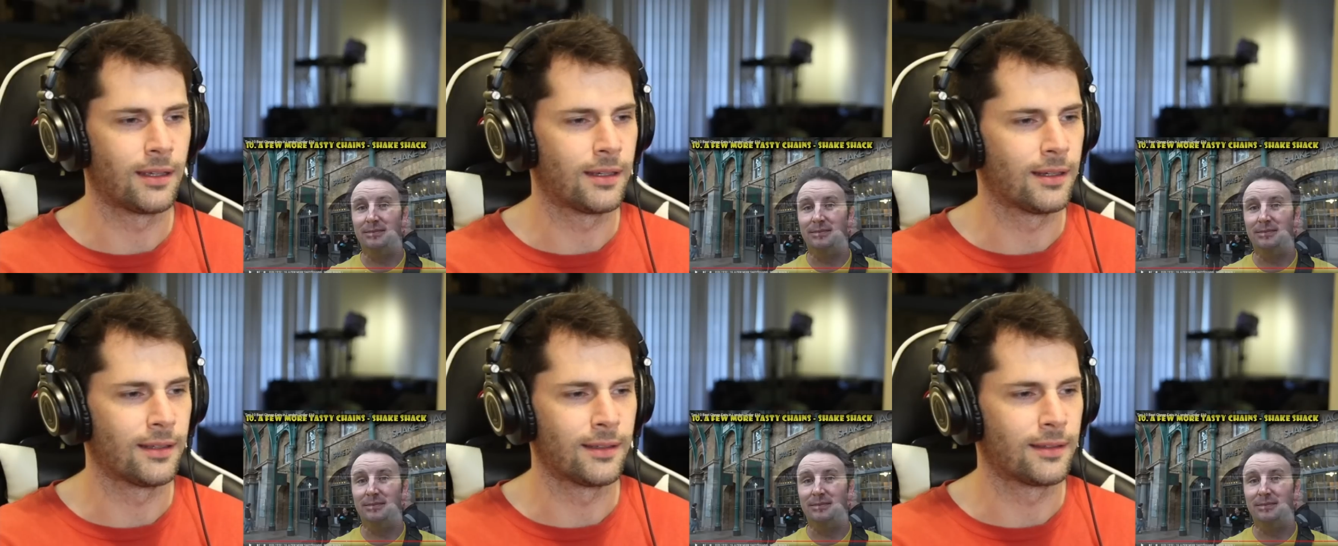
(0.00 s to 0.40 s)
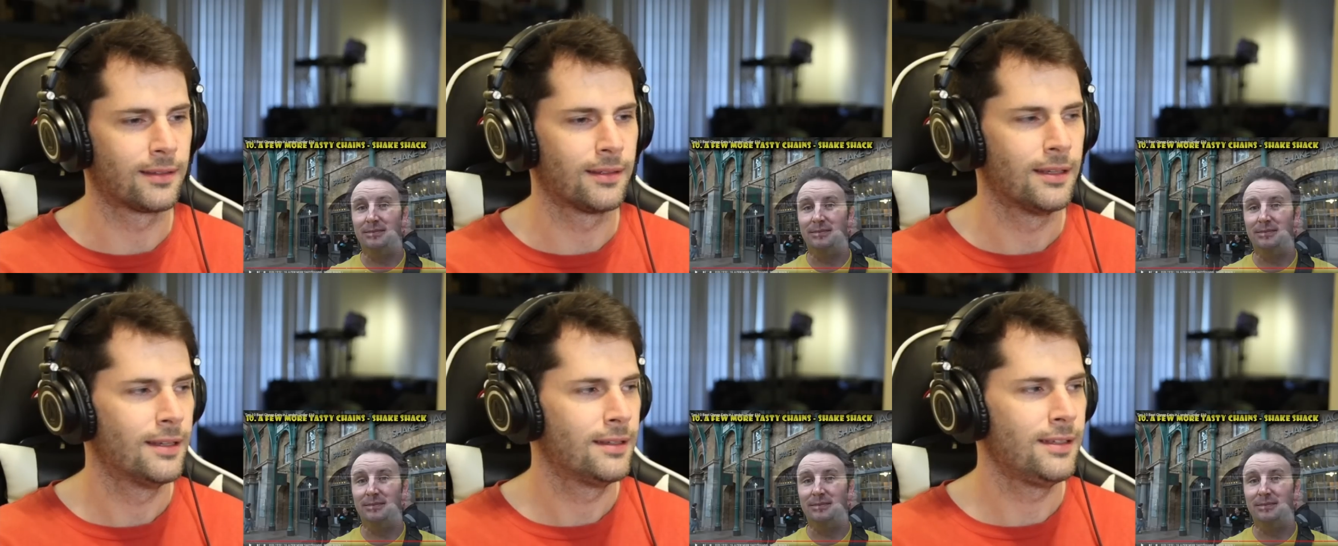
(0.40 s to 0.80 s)
Speaker 1: because,
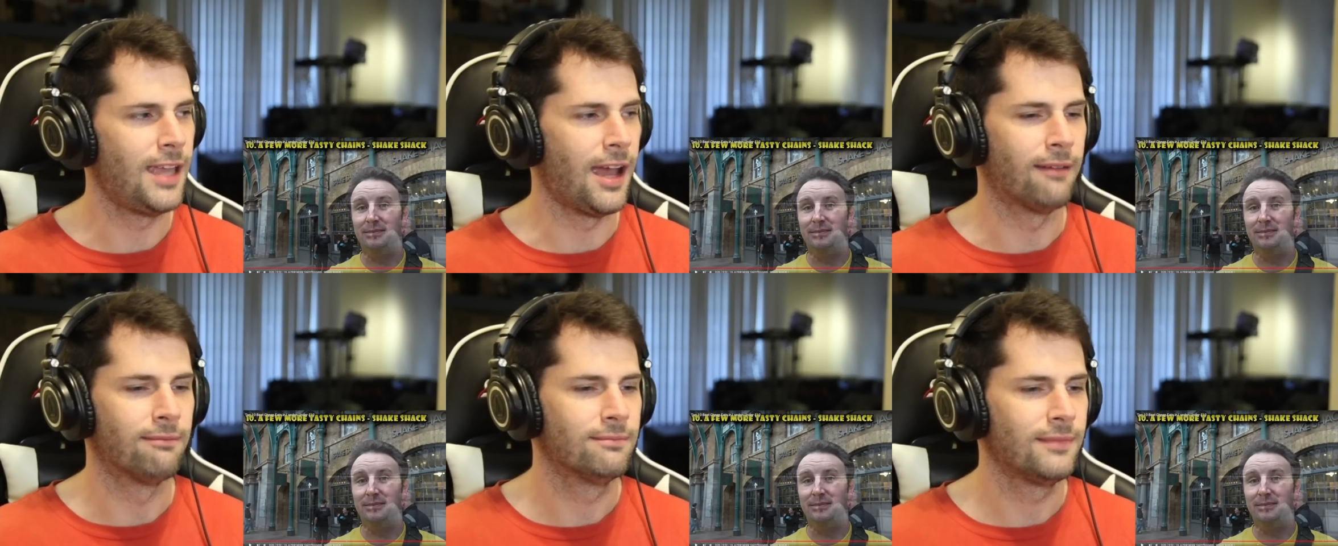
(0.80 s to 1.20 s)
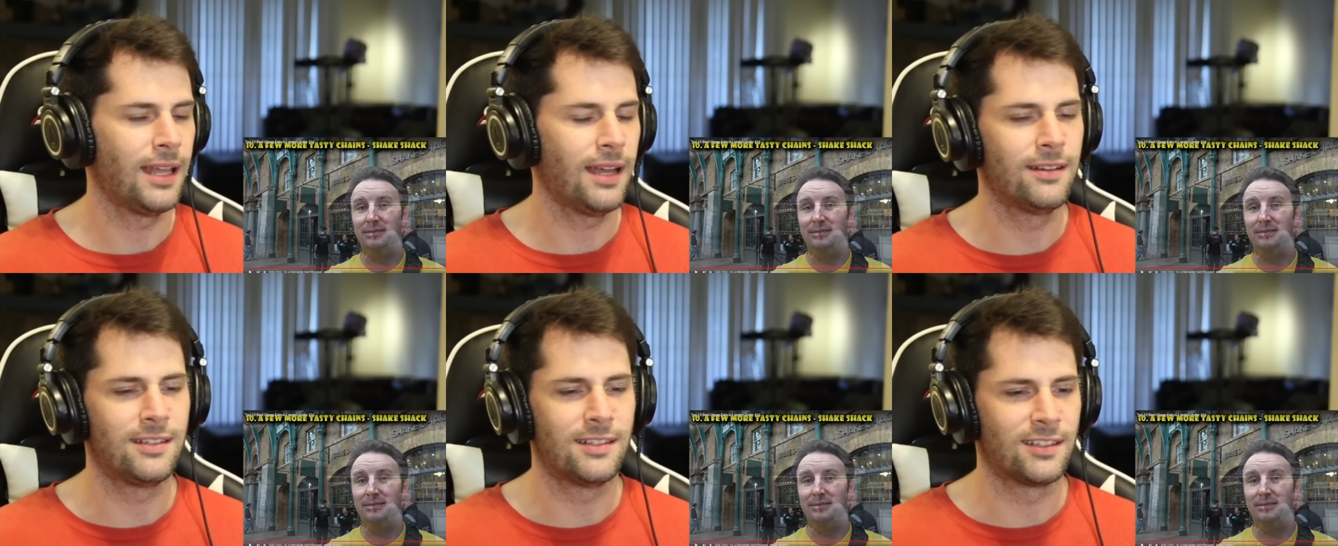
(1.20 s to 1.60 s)
yeah, that
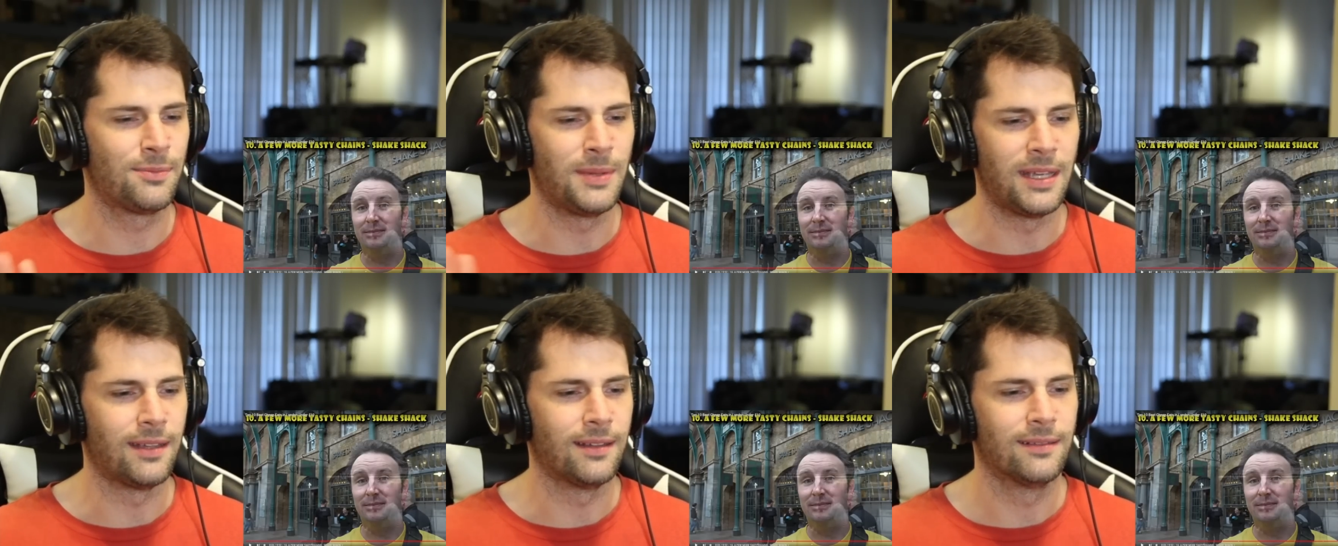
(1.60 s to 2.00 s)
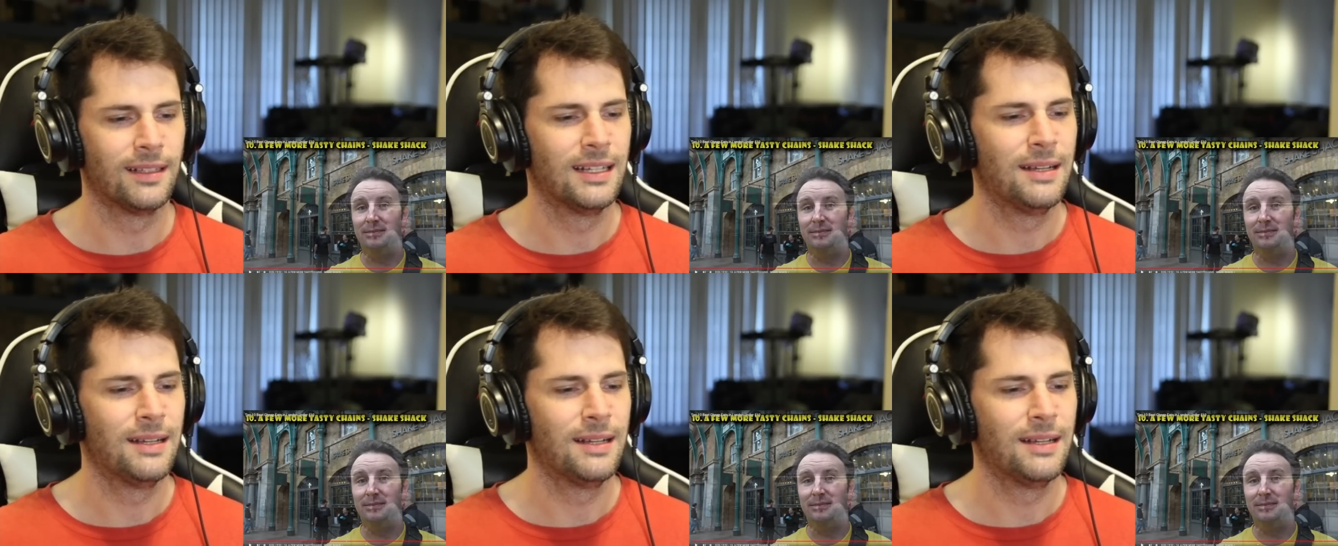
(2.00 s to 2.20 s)
would just be